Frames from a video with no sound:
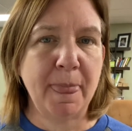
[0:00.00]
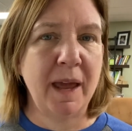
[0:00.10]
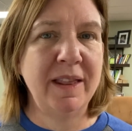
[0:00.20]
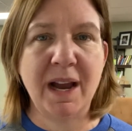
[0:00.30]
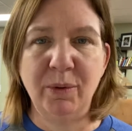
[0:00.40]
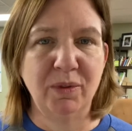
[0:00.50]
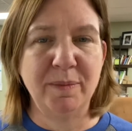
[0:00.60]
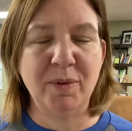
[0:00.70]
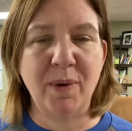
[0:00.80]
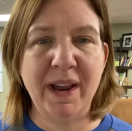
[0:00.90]
And that was
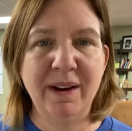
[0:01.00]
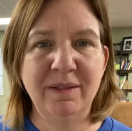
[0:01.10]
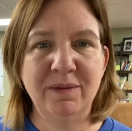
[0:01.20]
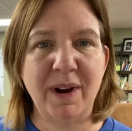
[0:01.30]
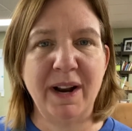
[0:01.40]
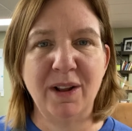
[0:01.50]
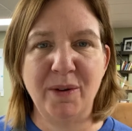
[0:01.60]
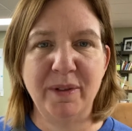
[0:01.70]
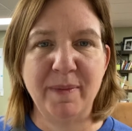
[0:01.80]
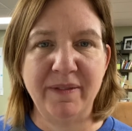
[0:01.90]
ripped away right along
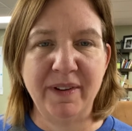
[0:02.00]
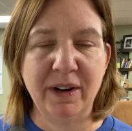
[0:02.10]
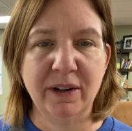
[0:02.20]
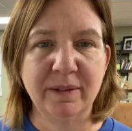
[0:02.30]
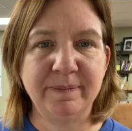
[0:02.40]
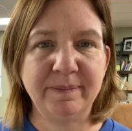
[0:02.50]
with my finger.